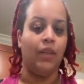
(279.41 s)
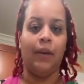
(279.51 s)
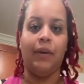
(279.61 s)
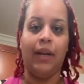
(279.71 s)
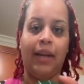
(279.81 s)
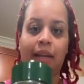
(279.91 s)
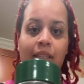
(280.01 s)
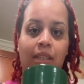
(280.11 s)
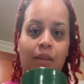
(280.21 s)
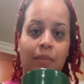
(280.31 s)
I'm gonna add
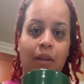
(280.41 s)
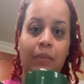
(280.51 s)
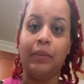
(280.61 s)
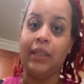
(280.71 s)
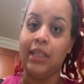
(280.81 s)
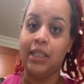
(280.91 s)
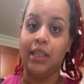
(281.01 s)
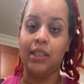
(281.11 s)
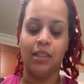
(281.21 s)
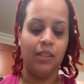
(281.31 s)
some complete
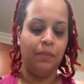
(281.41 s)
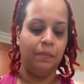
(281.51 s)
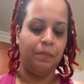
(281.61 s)
seasoning.